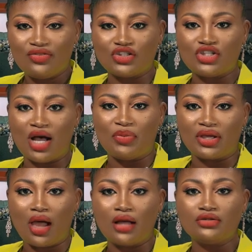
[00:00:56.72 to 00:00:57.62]
the
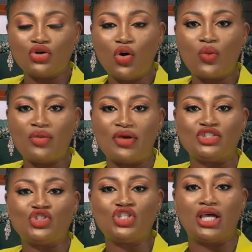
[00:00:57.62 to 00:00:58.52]
topic, do women
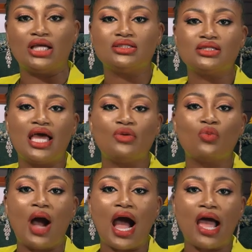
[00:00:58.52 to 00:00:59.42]
cheat and
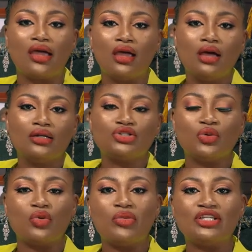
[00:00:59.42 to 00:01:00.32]
why do
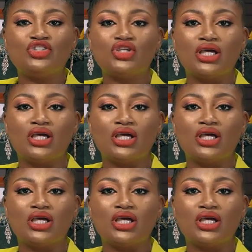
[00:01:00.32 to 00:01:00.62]
women cheat?